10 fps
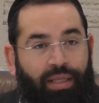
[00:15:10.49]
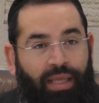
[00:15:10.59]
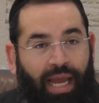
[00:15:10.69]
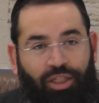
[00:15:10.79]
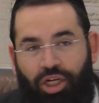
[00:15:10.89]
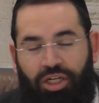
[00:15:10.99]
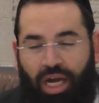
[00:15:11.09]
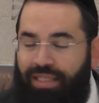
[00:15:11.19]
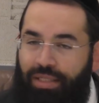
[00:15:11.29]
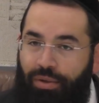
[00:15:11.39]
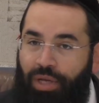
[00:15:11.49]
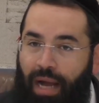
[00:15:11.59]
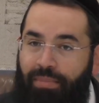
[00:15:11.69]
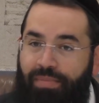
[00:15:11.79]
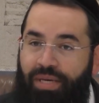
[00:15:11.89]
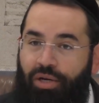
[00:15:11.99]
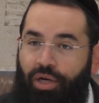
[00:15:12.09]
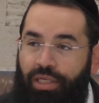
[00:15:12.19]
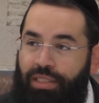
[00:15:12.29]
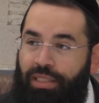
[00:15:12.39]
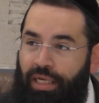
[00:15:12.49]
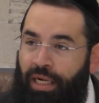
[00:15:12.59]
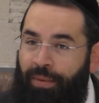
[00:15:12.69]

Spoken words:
they actually are not so yummy, because